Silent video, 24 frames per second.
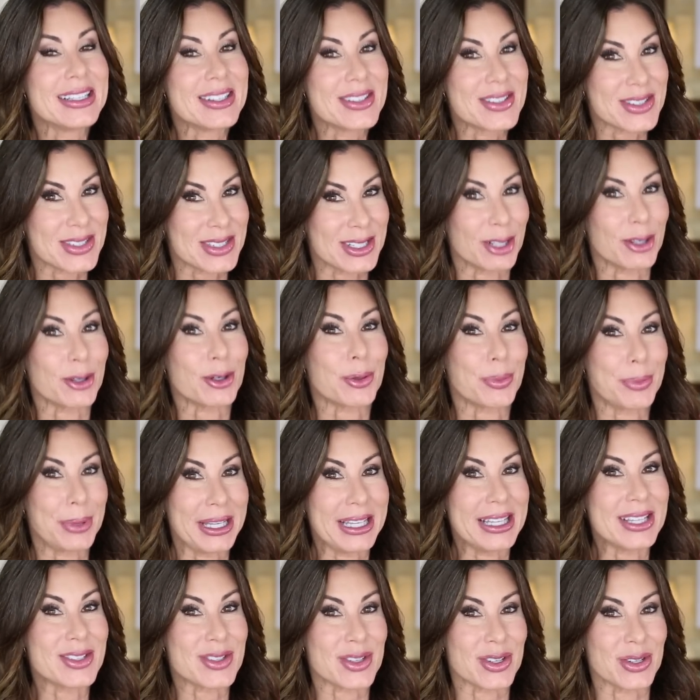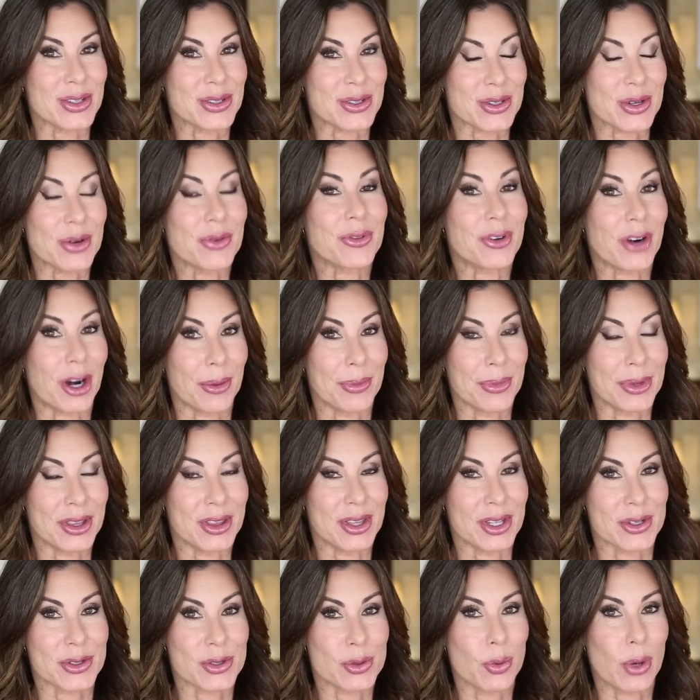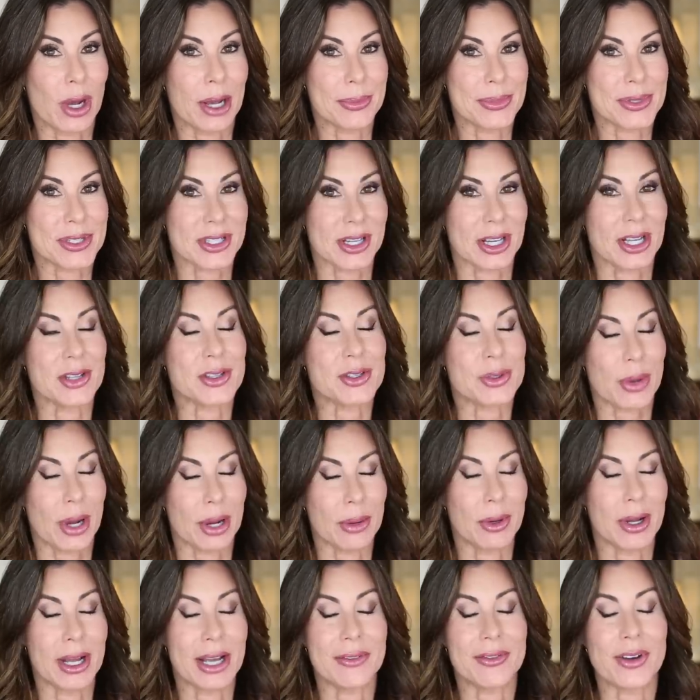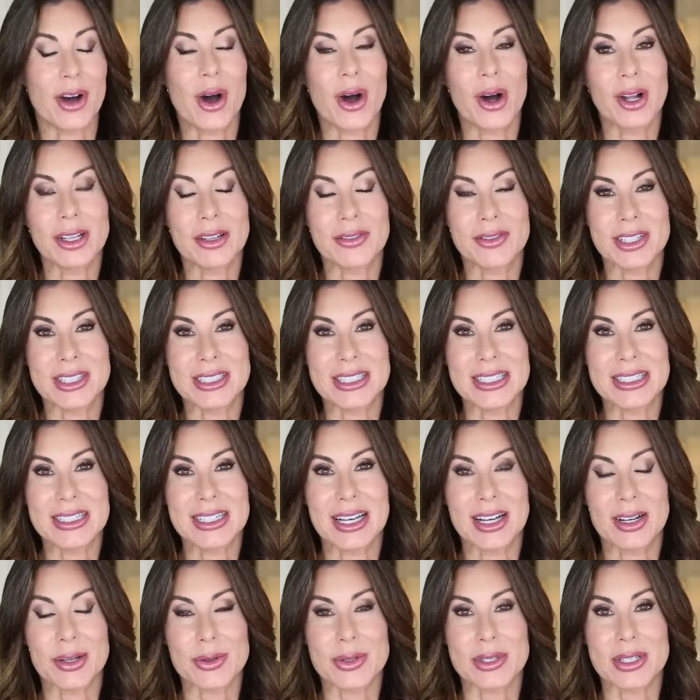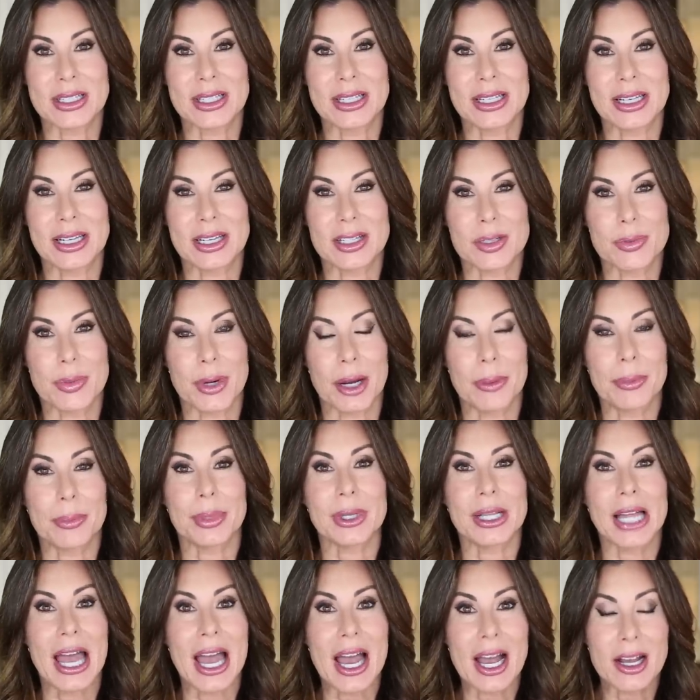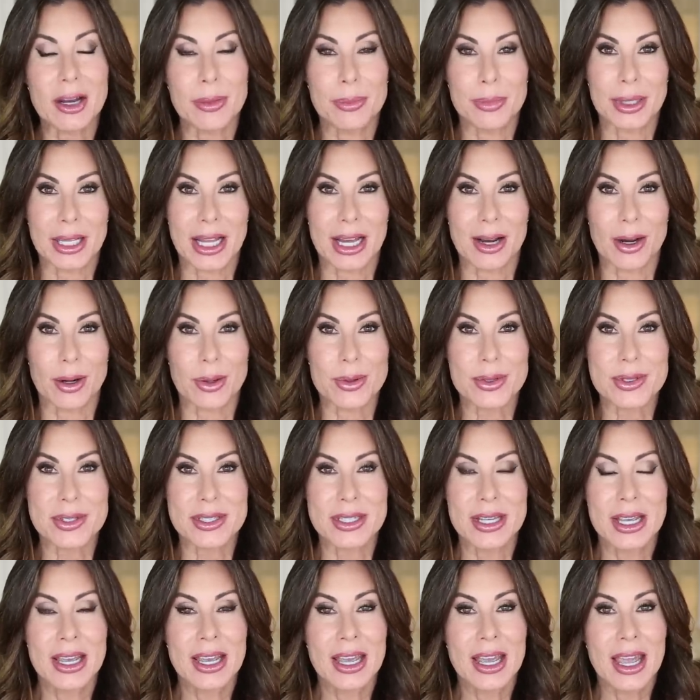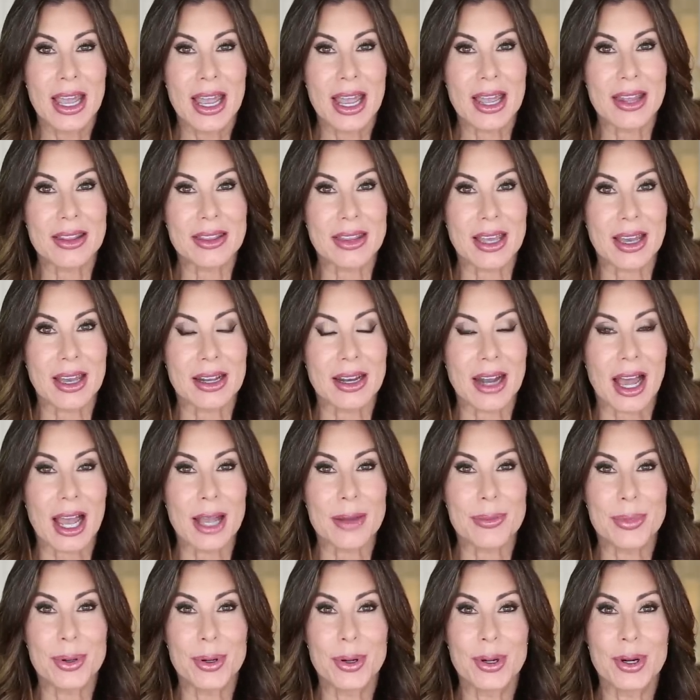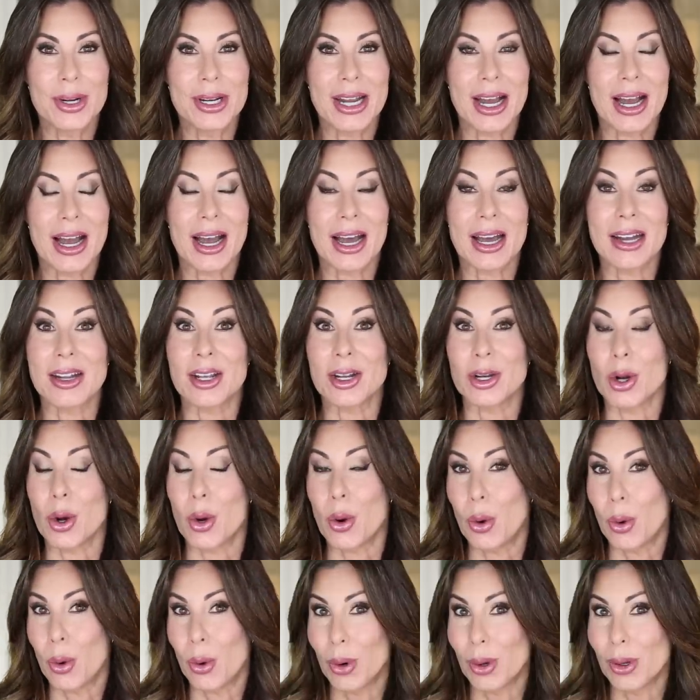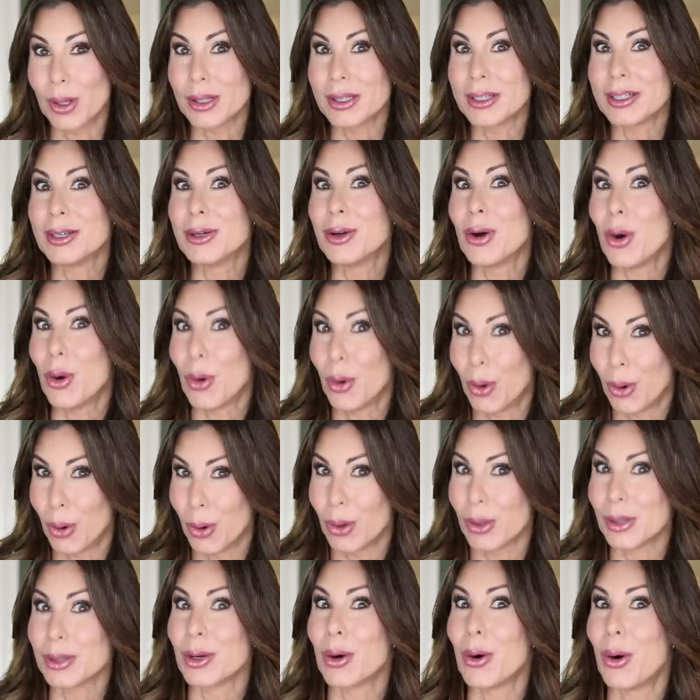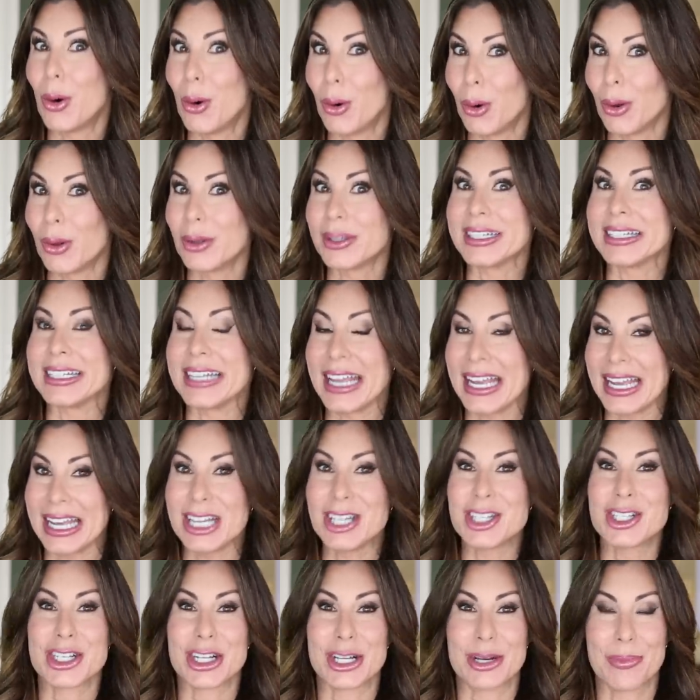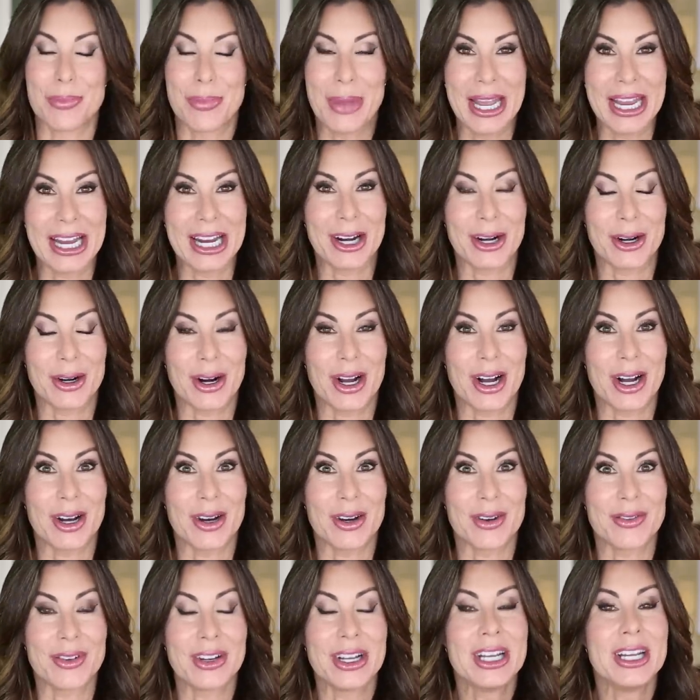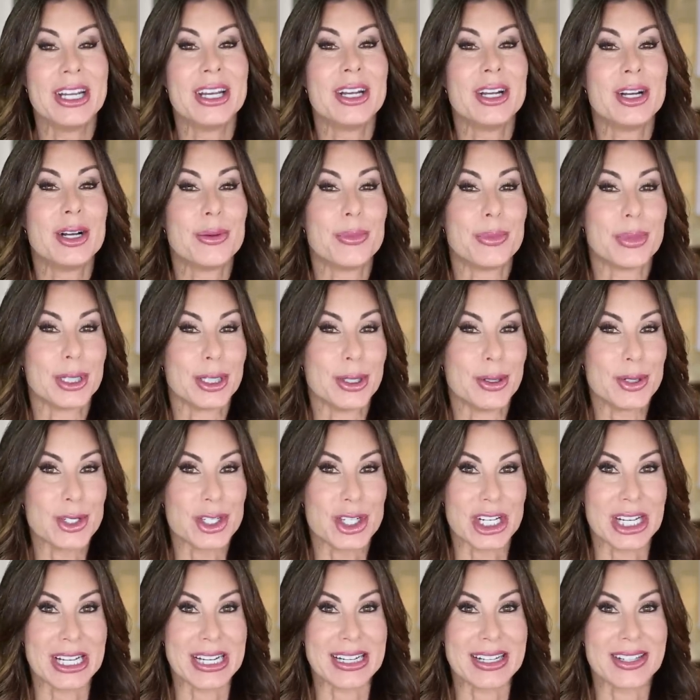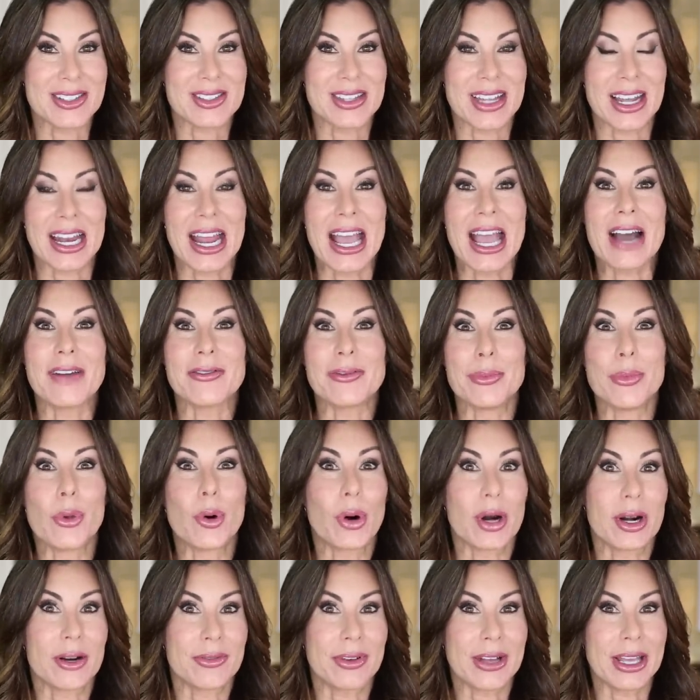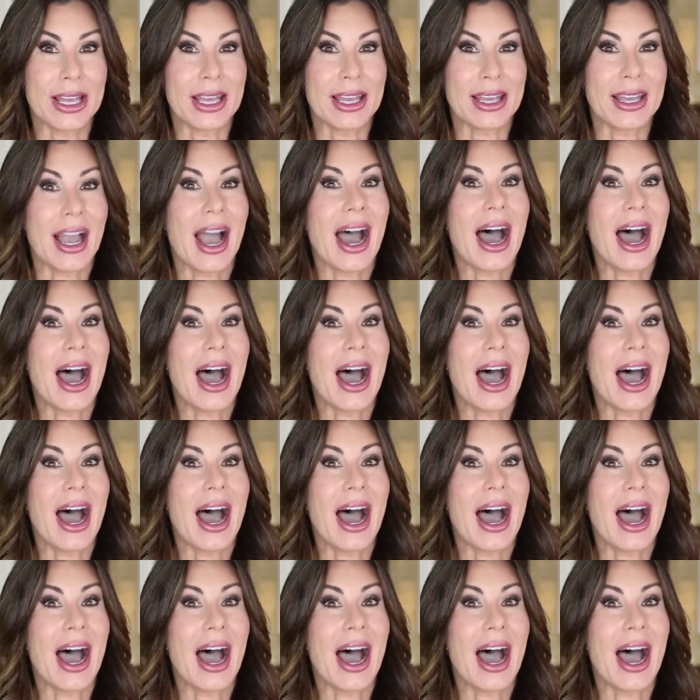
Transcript: silk pieces from this website, so I will have all of the details linked, but black blouse, and then I put on an old and ancient pair of blue jeans that have more of a